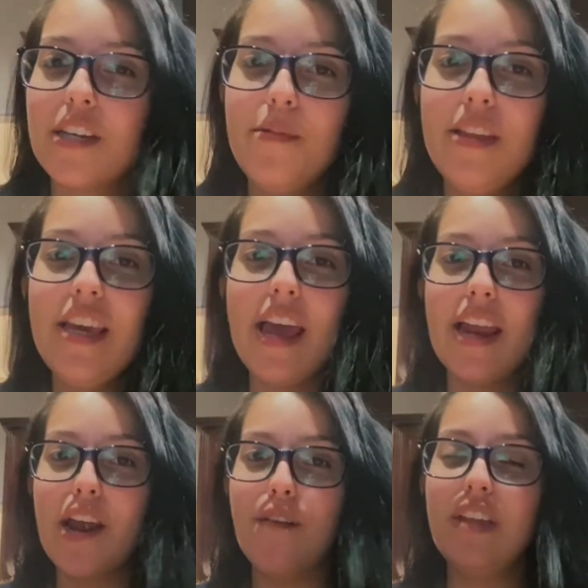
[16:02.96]
the
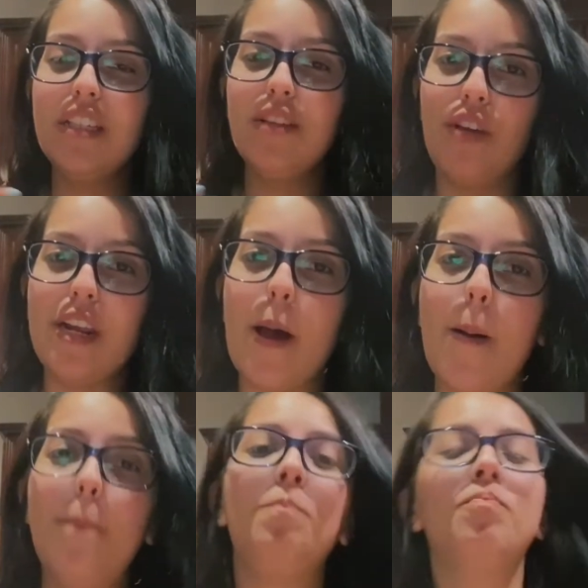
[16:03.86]
end of this
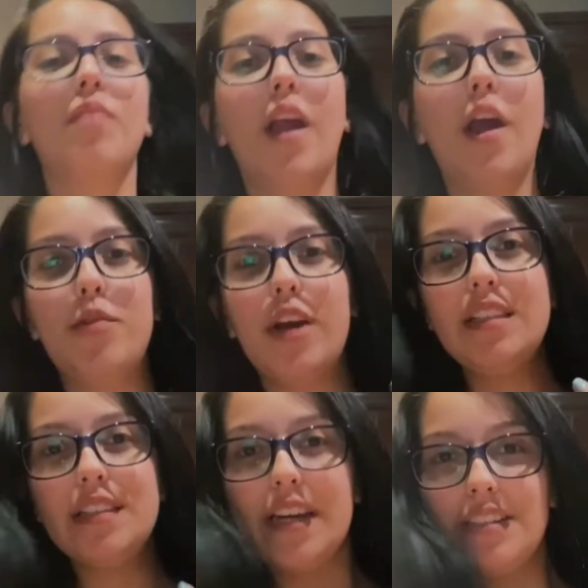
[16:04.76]
video. I hope you guys
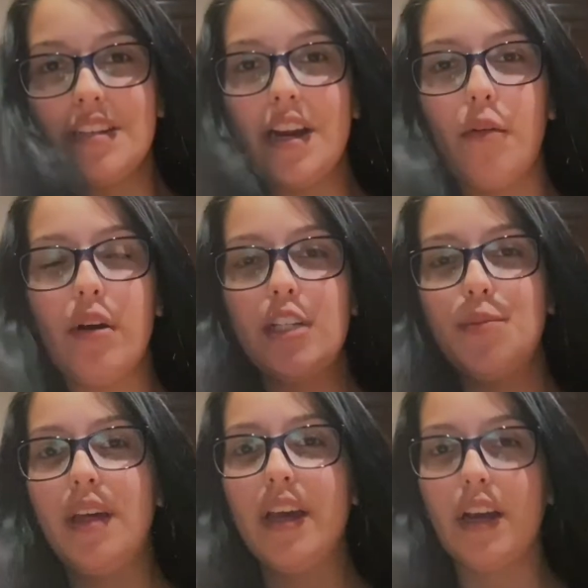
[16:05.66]
liked it. I want it to
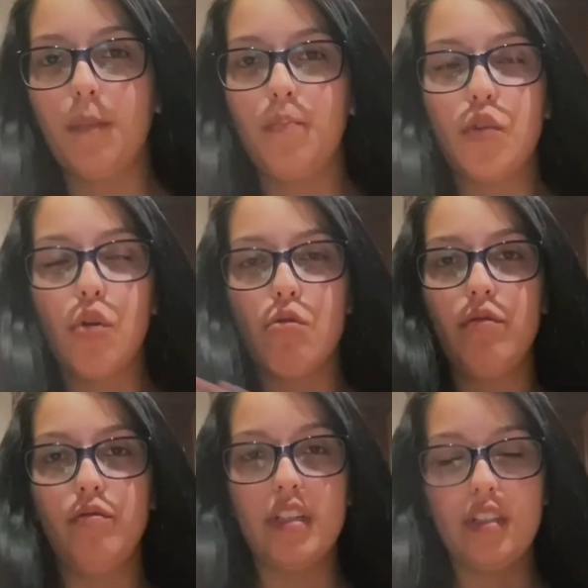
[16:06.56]
be like a total
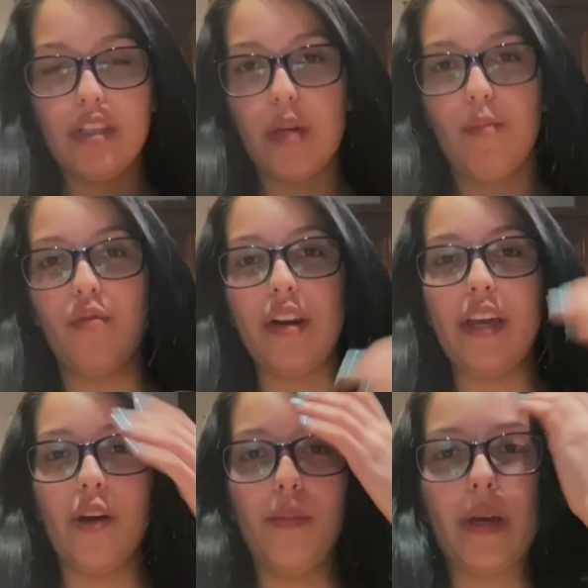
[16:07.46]
Disney themed
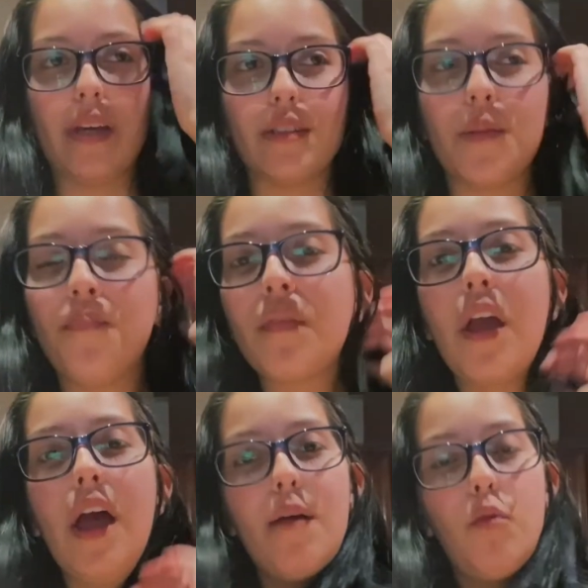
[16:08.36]
video because
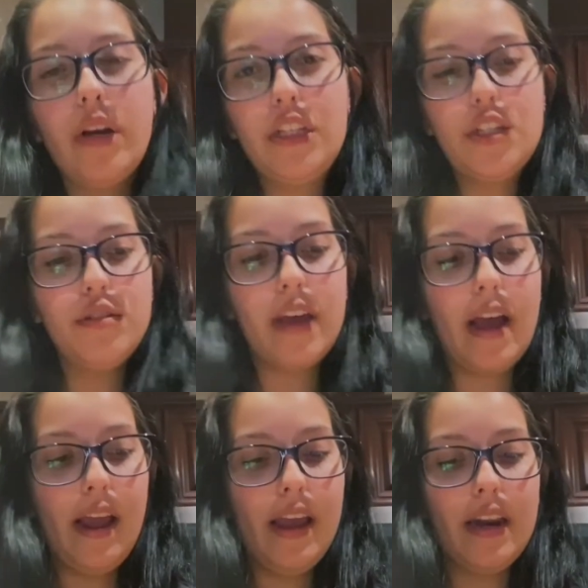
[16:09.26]
I've been wanting to do
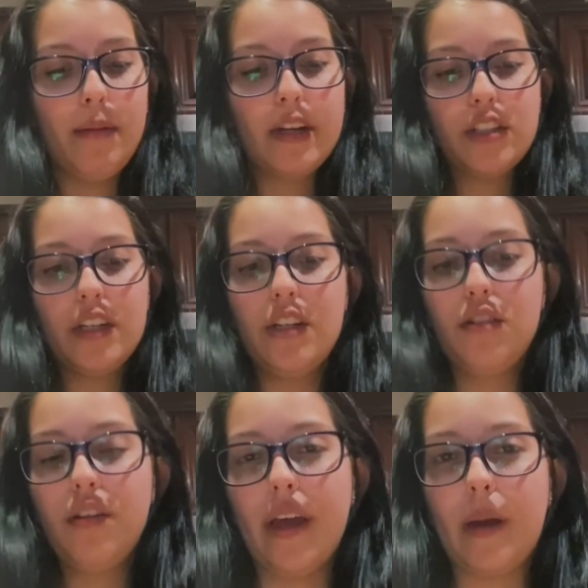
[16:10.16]
that, and I'm actually gonna do like